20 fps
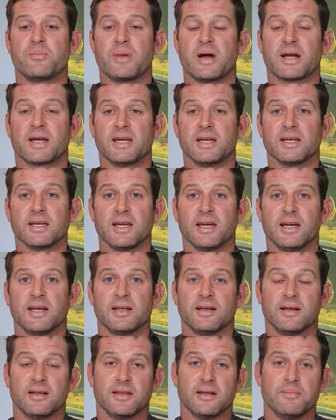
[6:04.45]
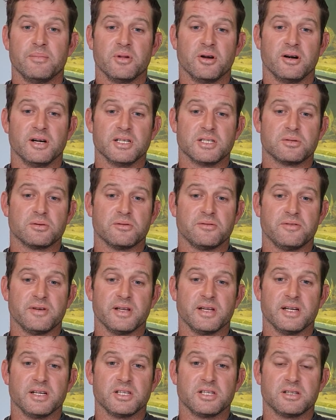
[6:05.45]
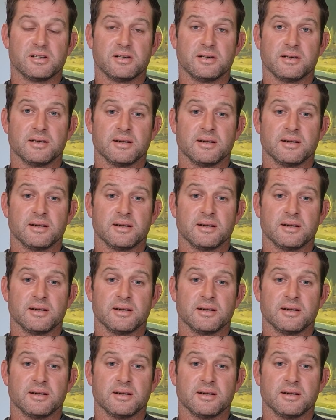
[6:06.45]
back in gear. The nights were finished.